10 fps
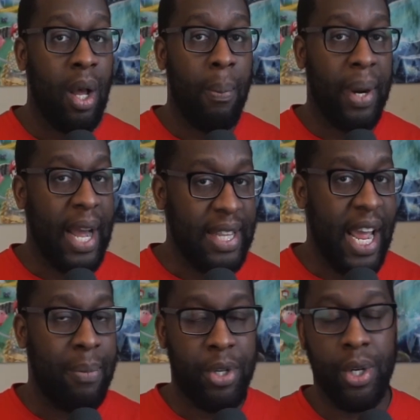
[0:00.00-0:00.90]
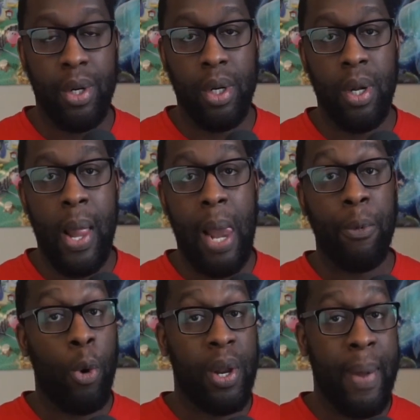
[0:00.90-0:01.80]
but I damn sure am
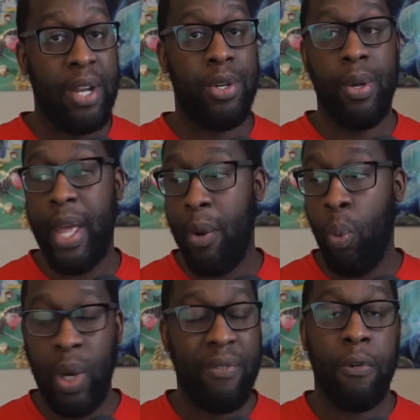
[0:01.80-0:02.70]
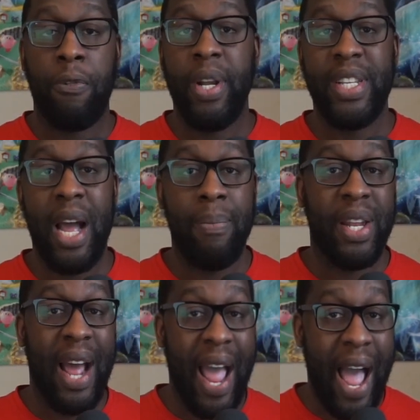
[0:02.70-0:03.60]
going to make sure that whatever free time that
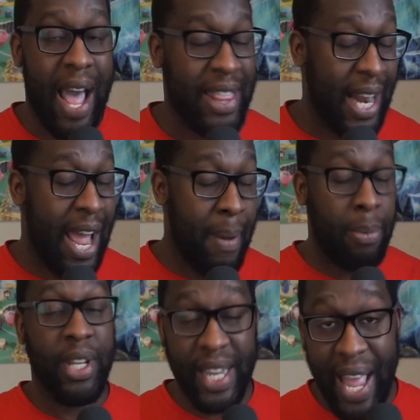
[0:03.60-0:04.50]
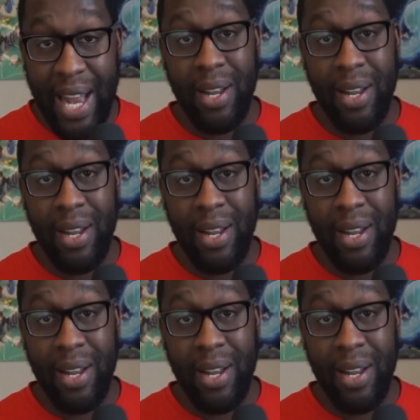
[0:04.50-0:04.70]
I am able to get,